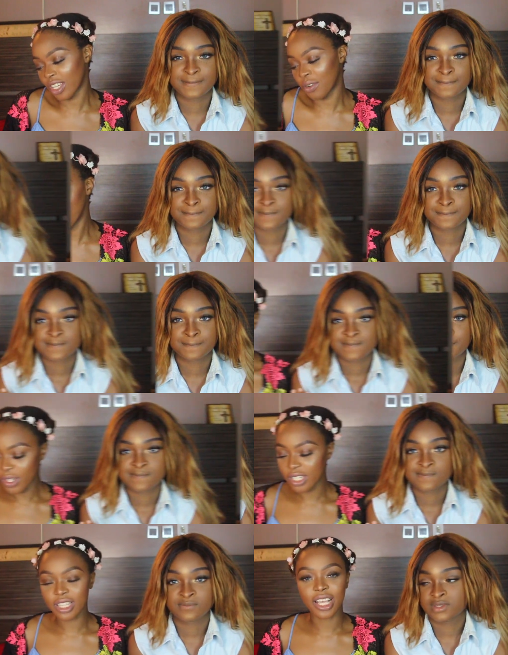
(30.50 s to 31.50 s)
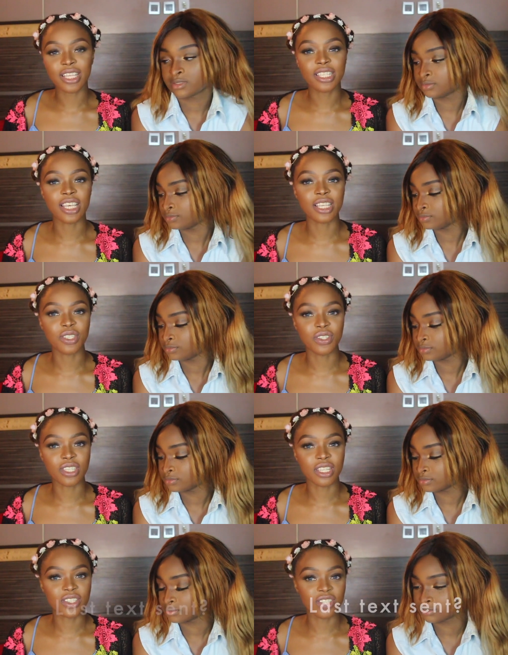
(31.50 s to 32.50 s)
Speaker 1: just how it is. What's the last text you
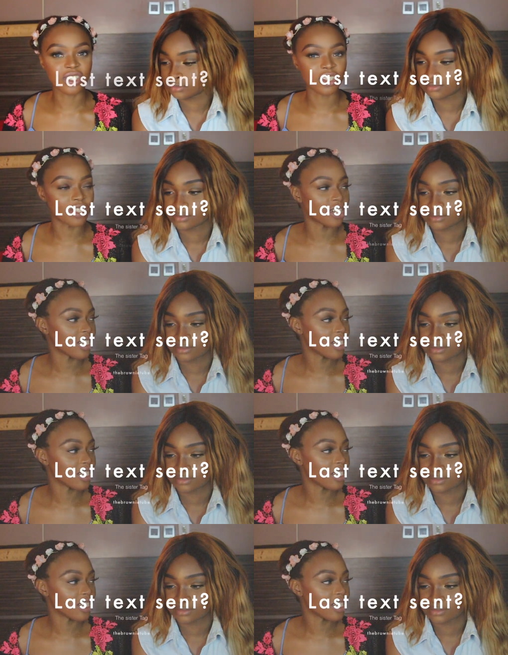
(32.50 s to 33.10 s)
sent to each other?